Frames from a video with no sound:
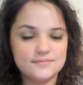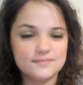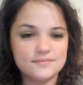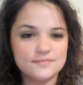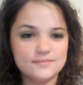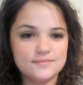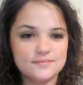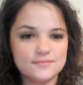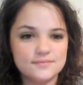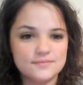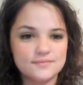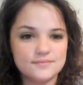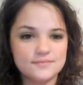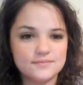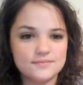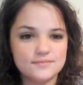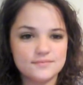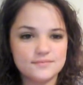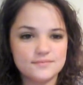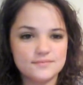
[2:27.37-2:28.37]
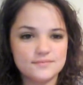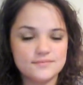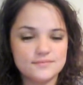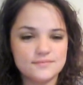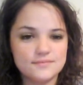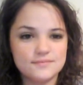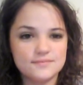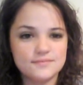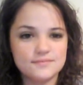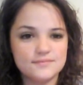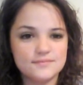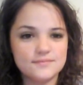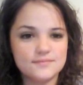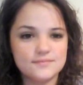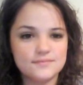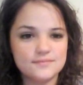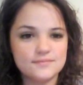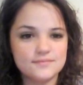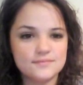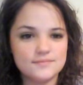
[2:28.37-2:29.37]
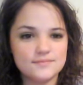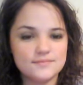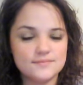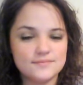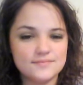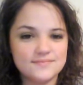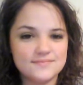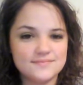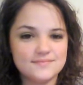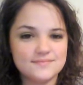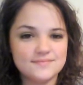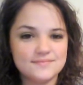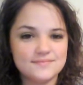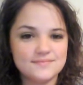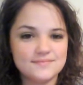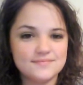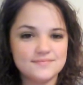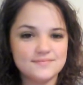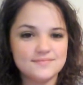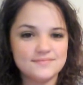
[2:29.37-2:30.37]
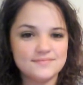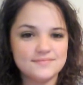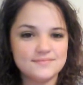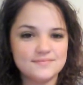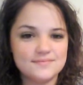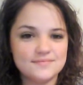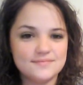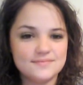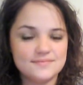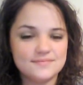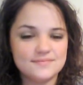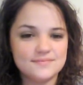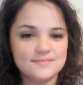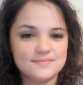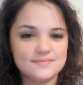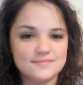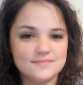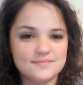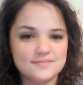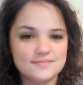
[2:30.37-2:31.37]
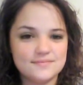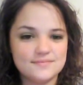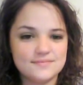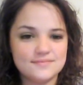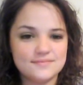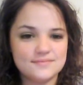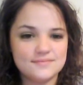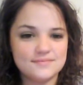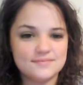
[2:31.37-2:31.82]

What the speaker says: The person shown says nothing.